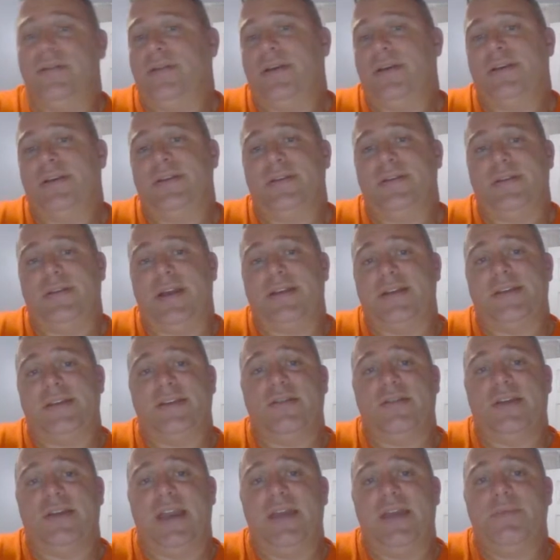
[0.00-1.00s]
that's their
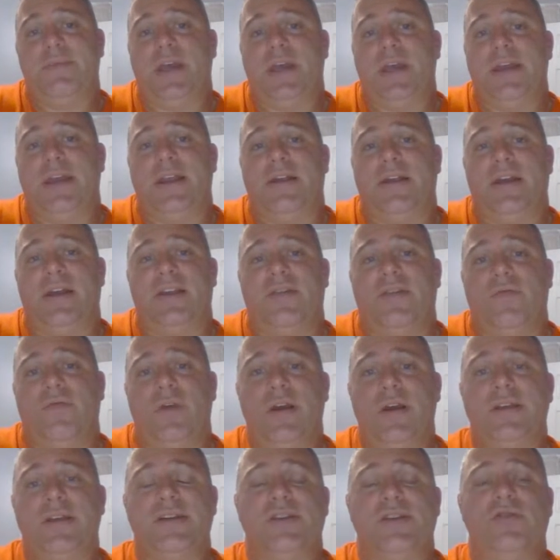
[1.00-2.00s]
game plan. They like to
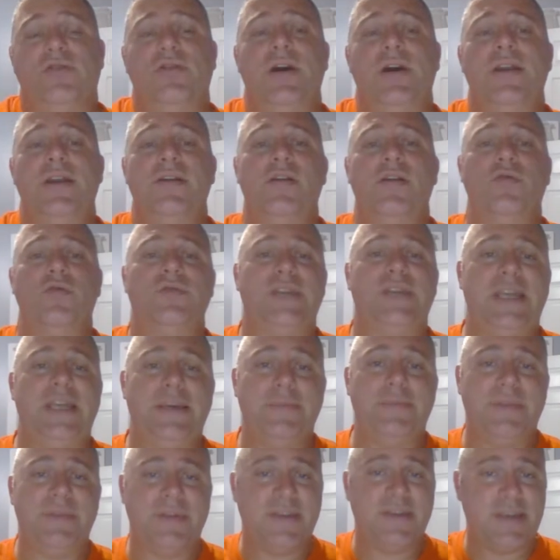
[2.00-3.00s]
run. So you got to know
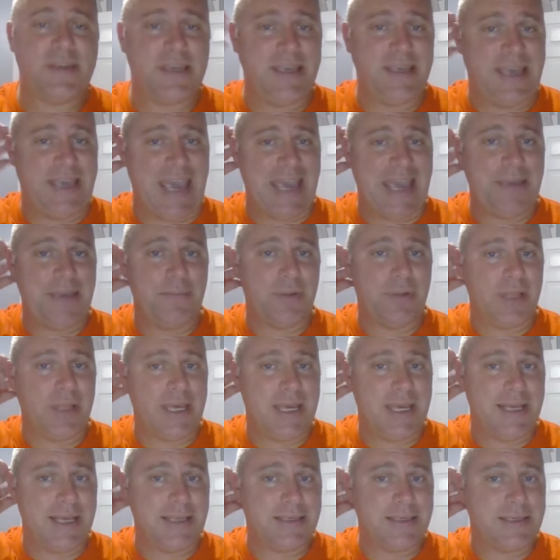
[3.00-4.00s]
teams' game
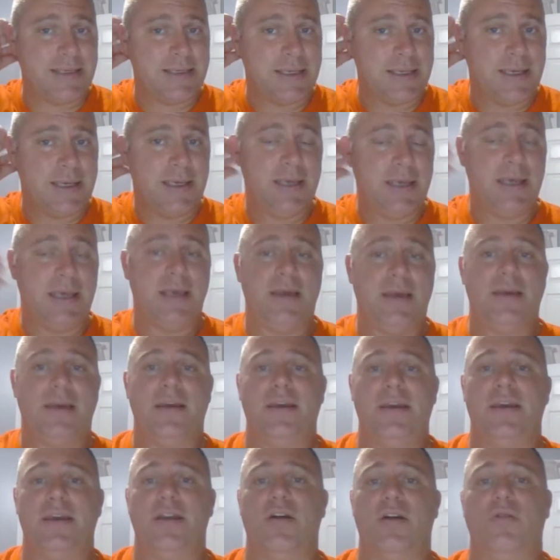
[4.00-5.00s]
plans.
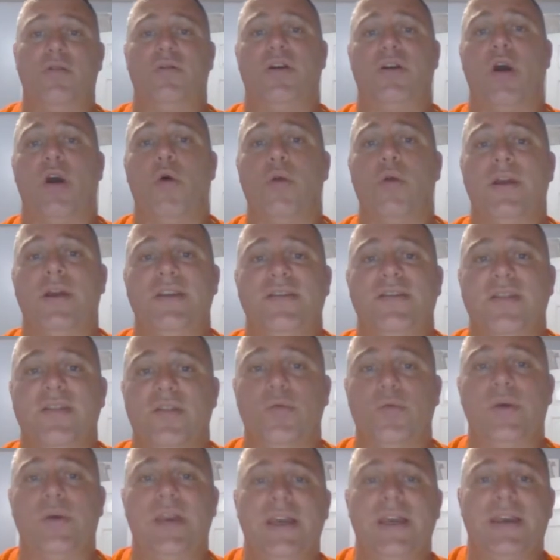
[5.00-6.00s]
Going into the
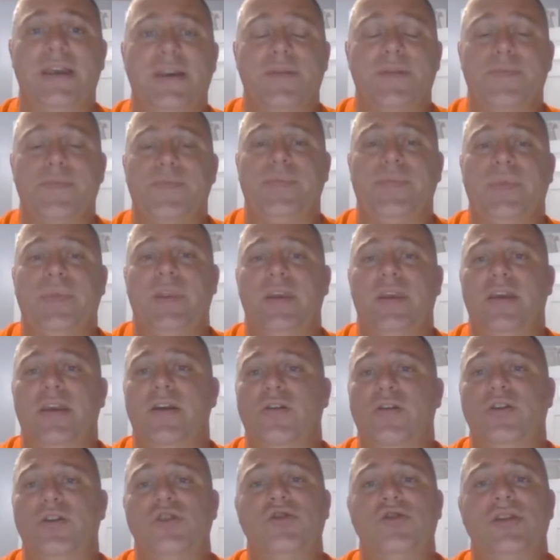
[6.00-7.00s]
week.
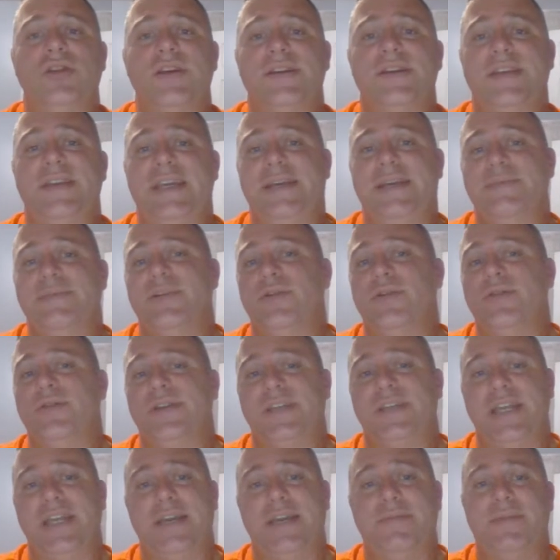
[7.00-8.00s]
Usually the teams do the
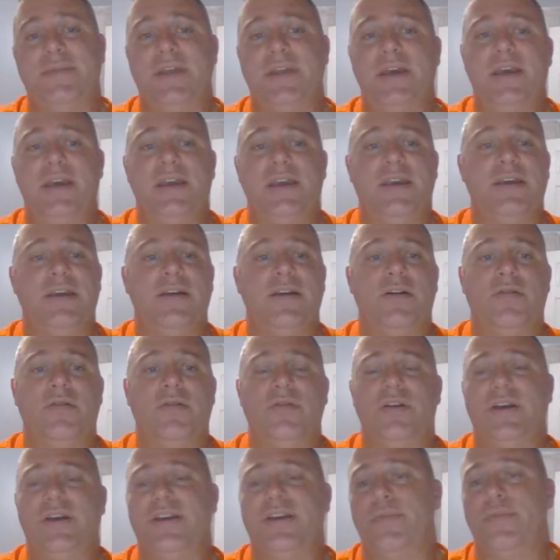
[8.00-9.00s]
same thing. You
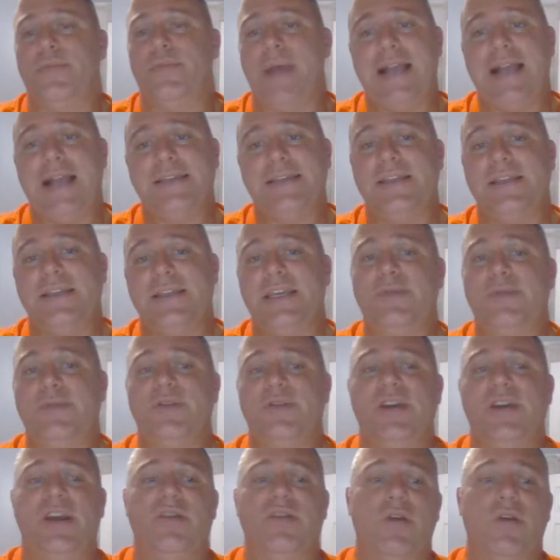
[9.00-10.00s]
get your passing teams, you
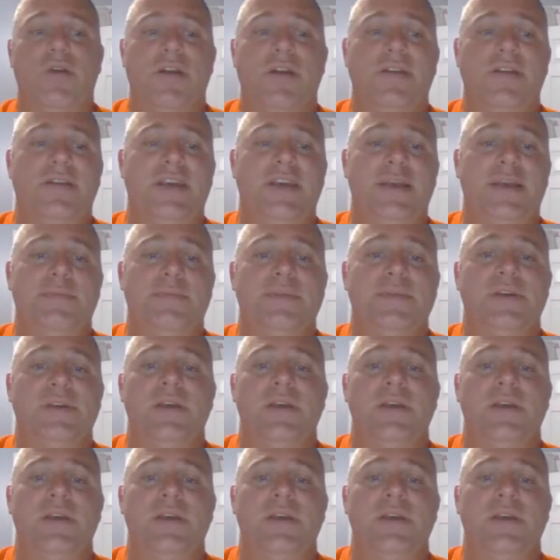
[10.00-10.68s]
get your running teams.